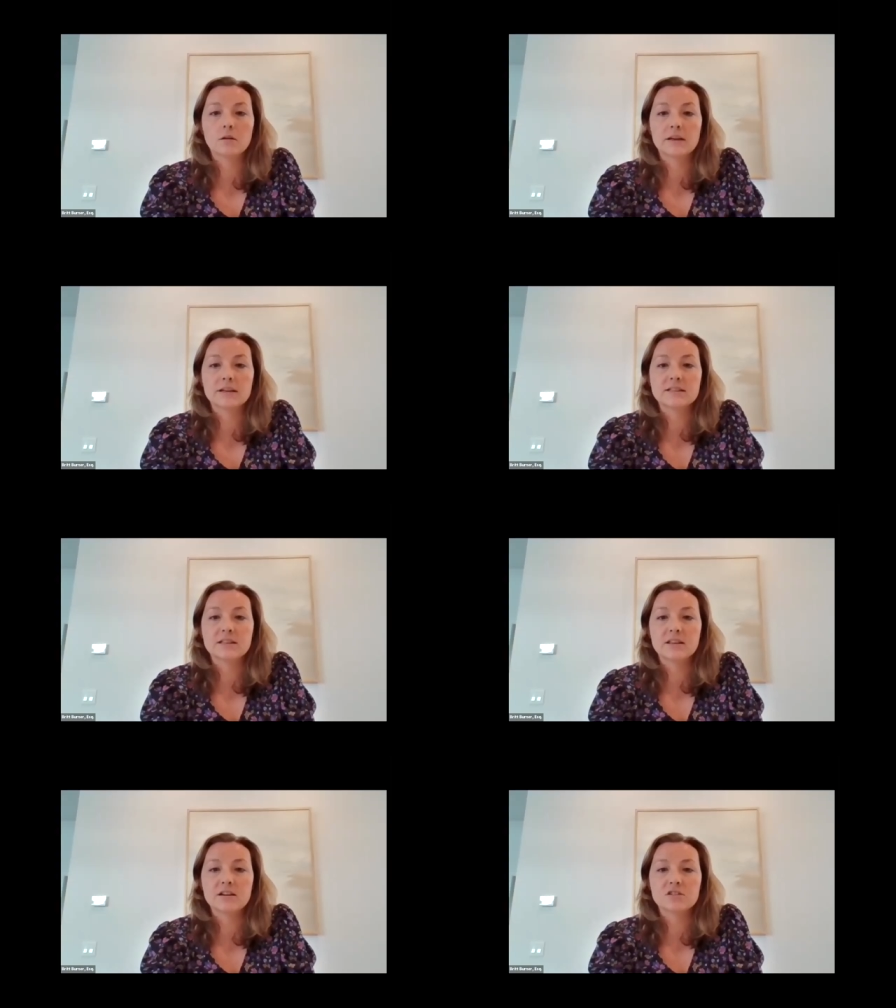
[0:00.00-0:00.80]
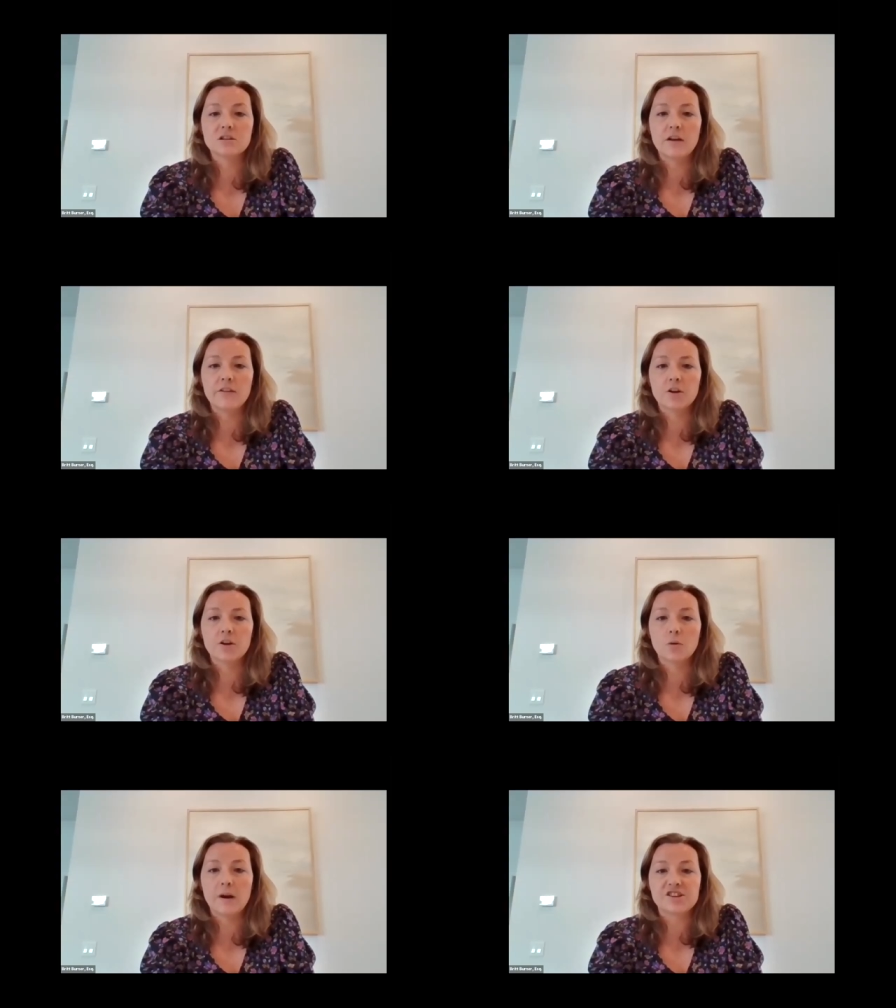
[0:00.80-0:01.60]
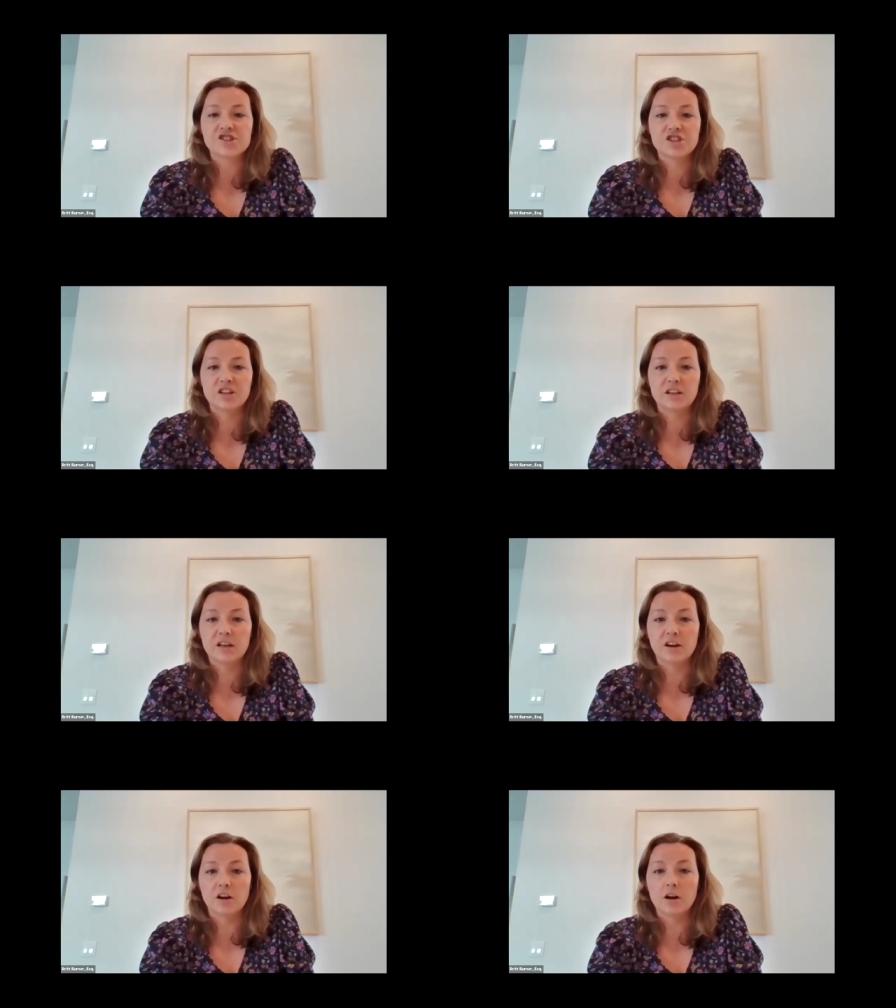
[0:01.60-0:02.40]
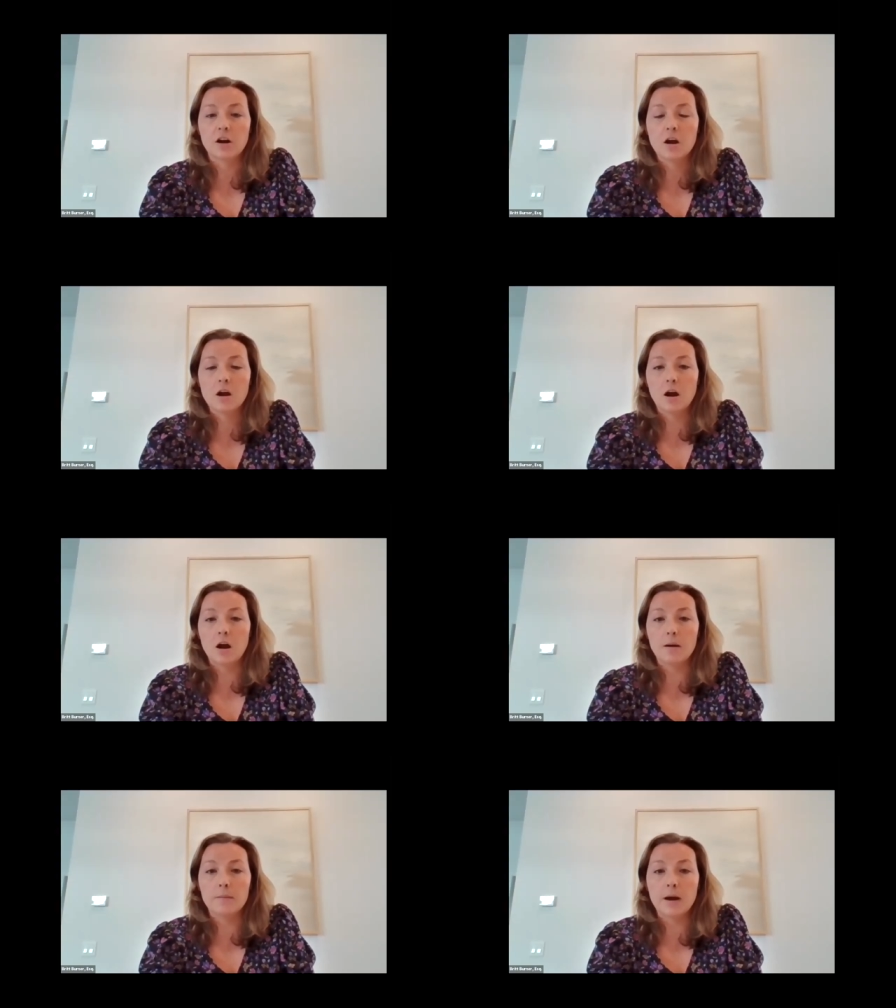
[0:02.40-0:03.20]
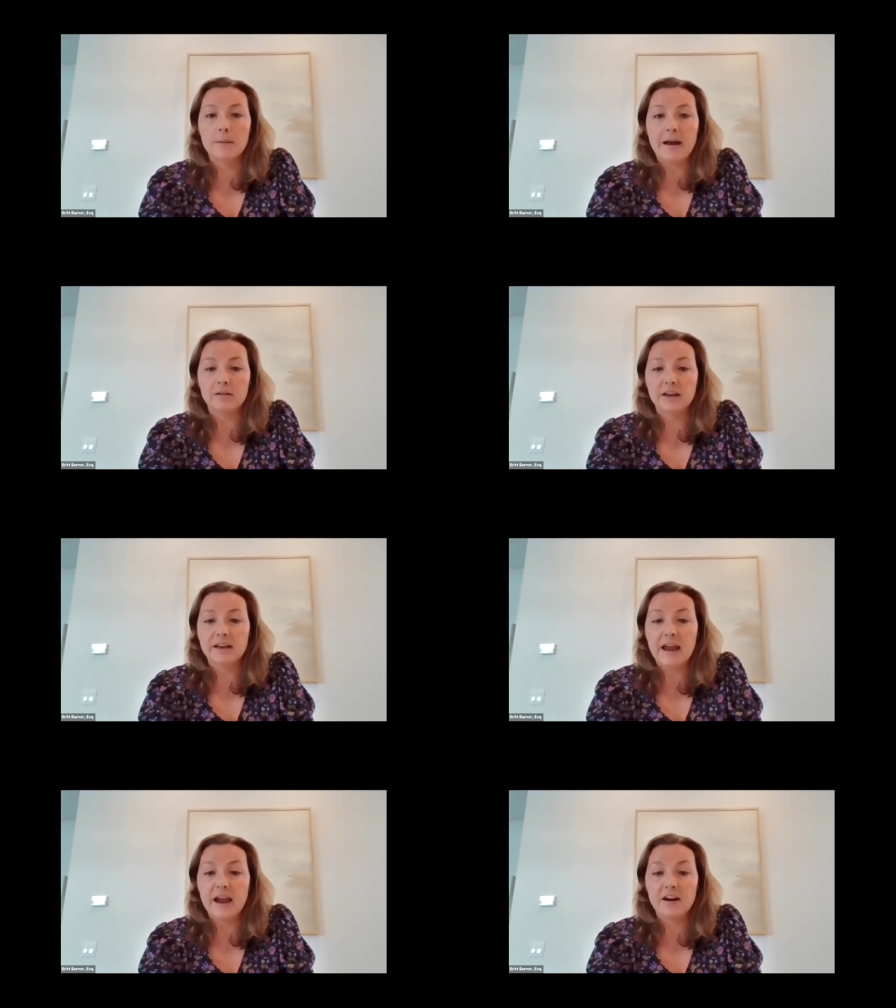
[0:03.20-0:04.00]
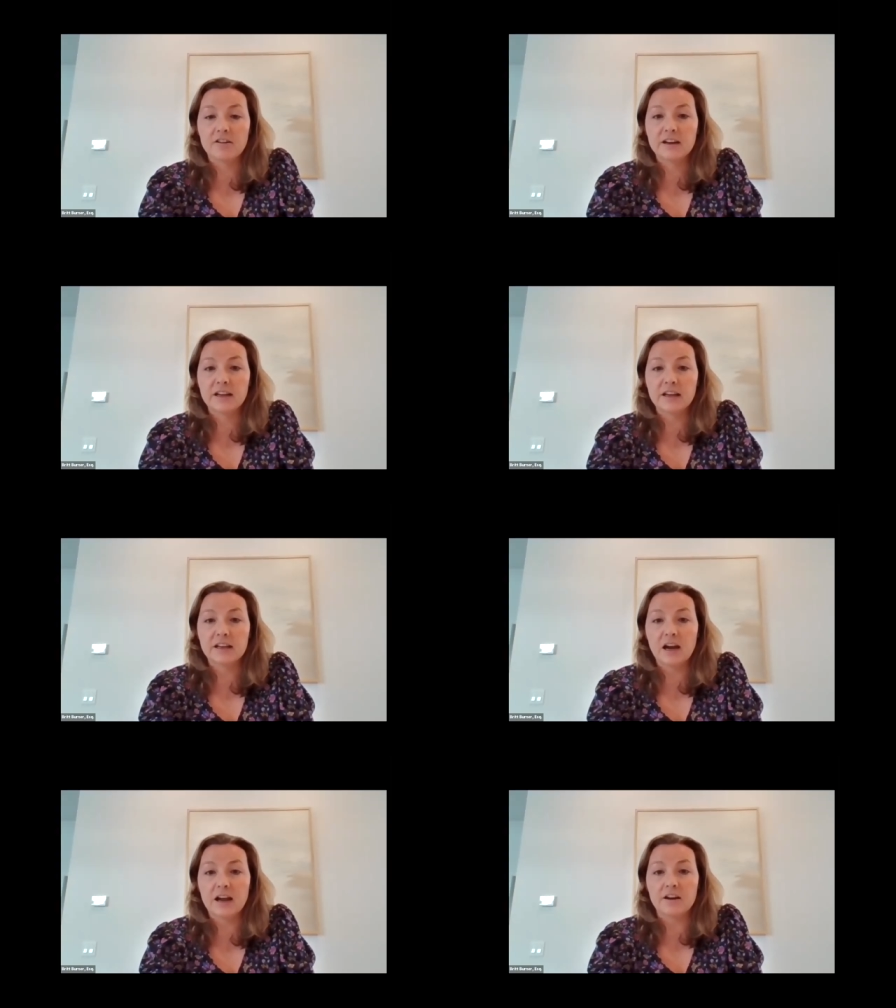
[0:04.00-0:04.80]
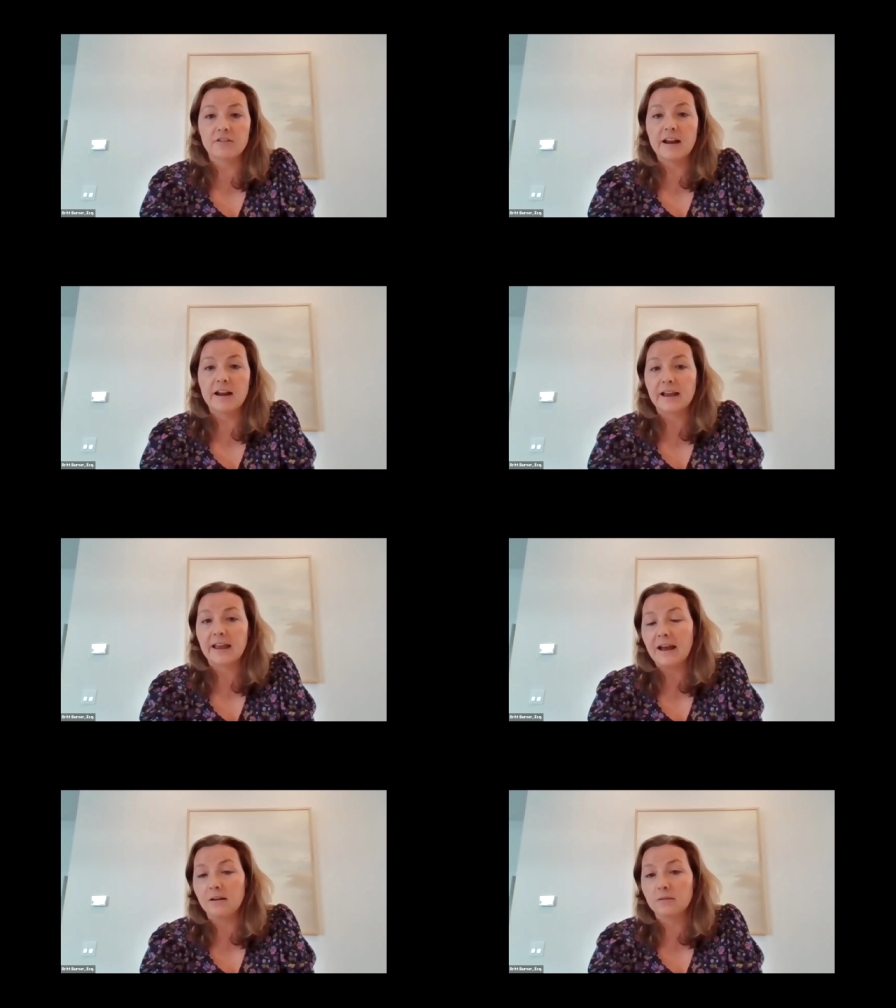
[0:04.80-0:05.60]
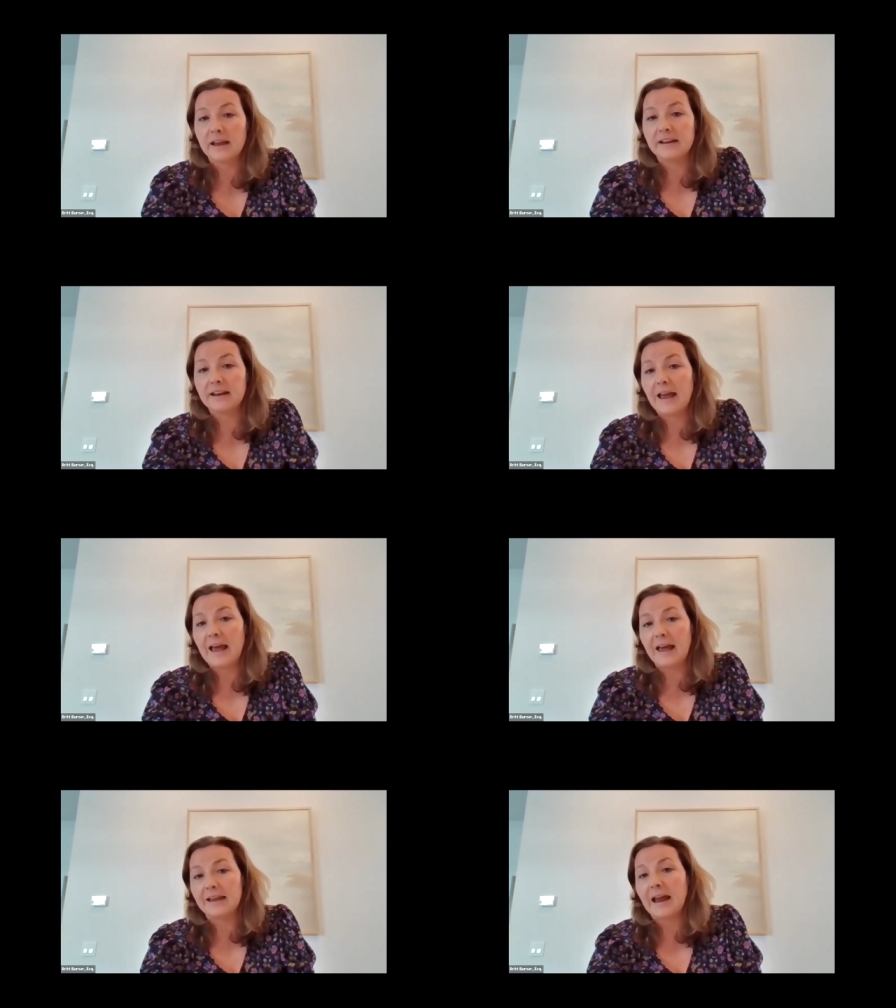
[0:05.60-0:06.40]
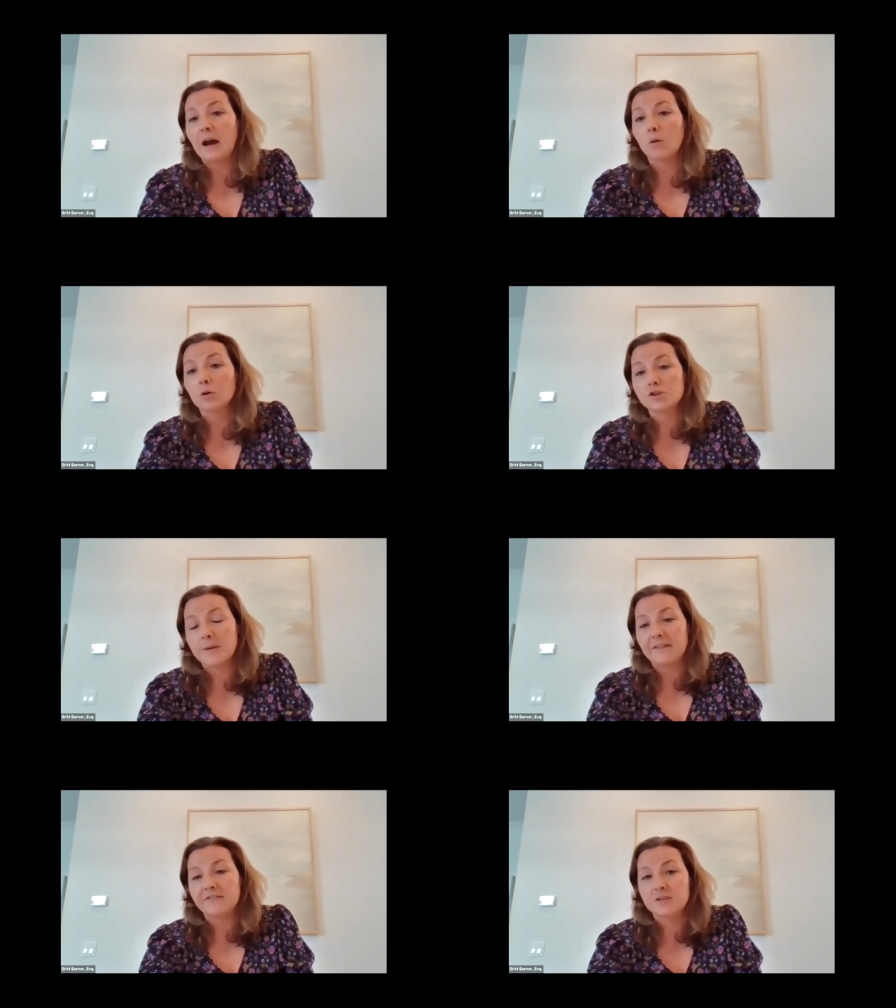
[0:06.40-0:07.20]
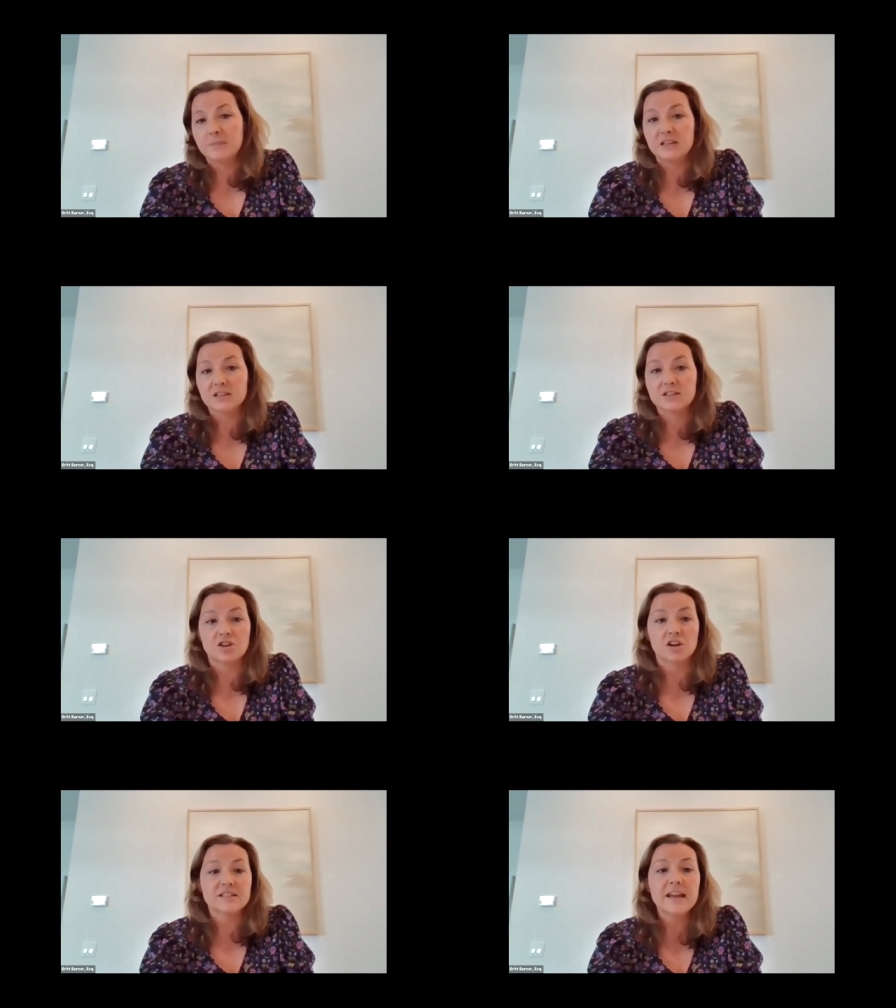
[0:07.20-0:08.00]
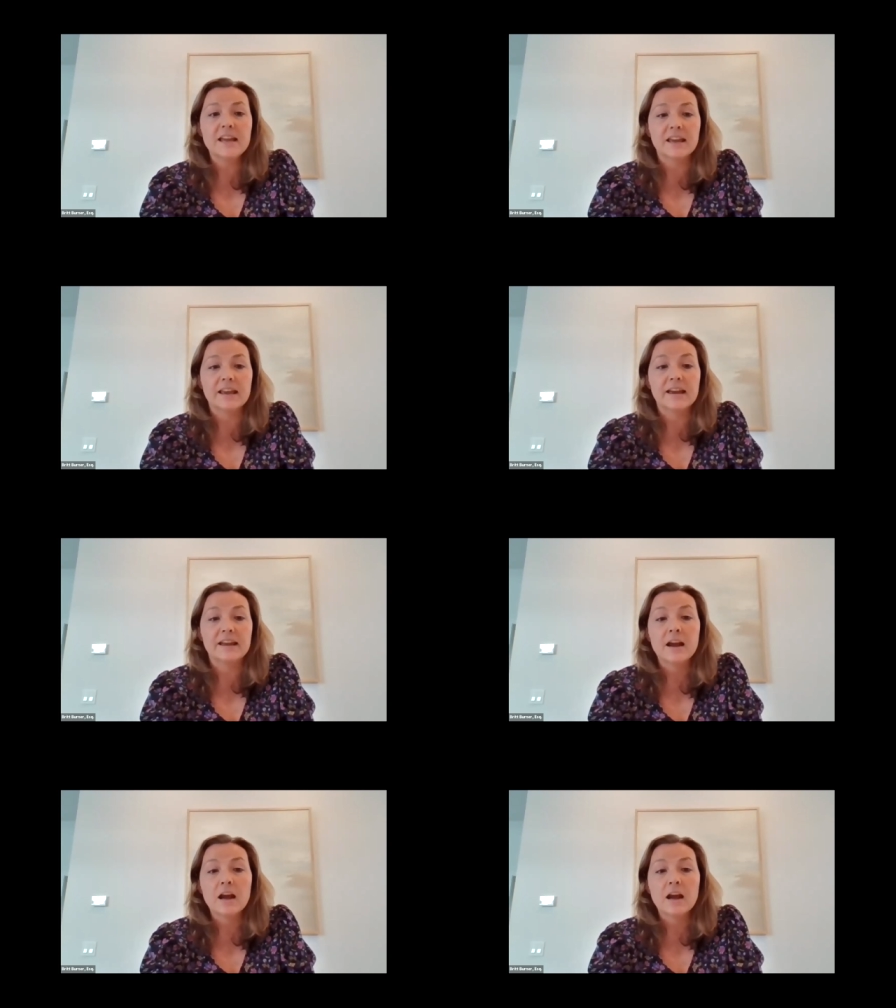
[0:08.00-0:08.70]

I see there's another question here um, about inheriting an I R A account and, and how old you have to be to start taking it.